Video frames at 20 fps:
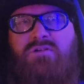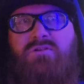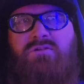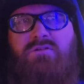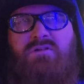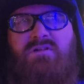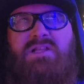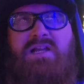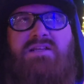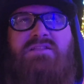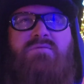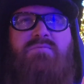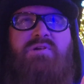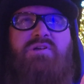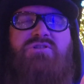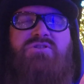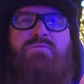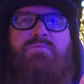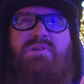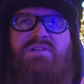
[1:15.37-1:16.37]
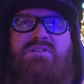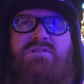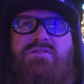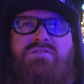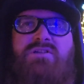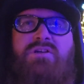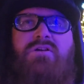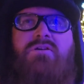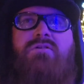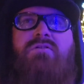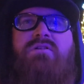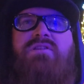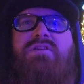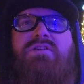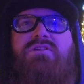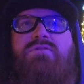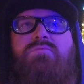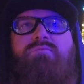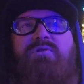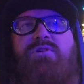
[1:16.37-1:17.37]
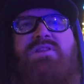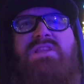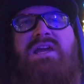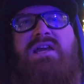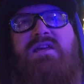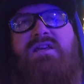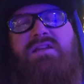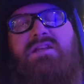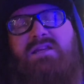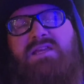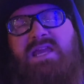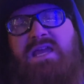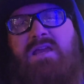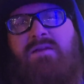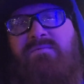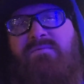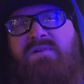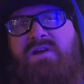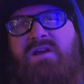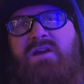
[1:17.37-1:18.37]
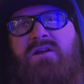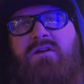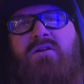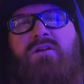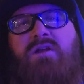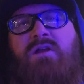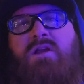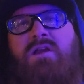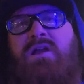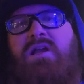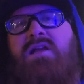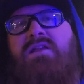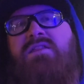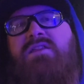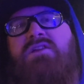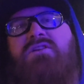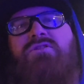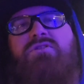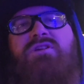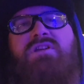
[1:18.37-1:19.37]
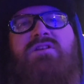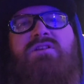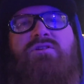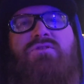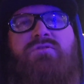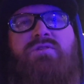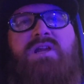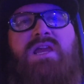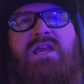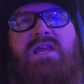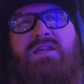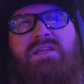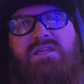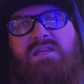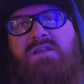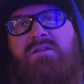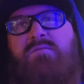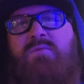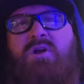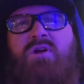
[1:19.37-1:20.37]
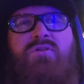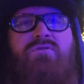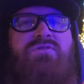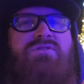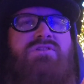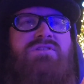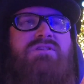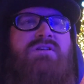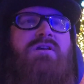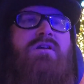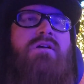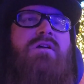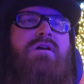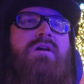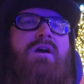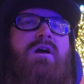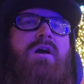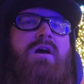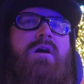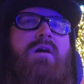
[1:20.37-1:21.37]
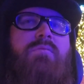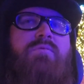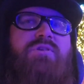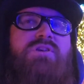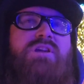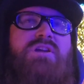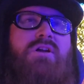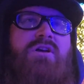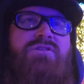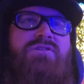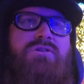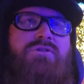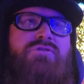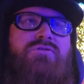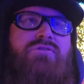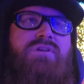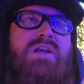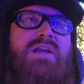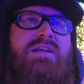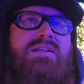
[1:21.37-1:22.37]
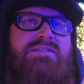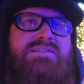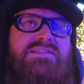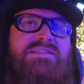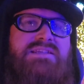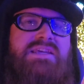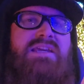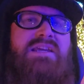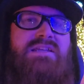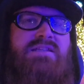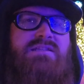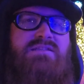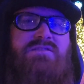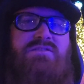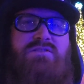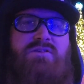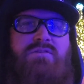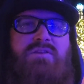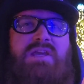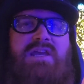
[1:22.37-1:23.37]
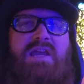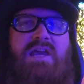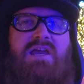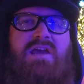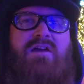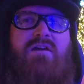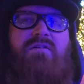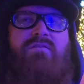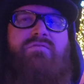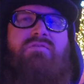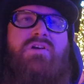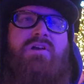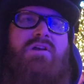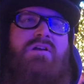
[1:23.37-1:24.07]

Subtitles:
You collect a bunch of mistletoe and then you put that in a campfire, and then you can create emotes. You can also create skins, so they have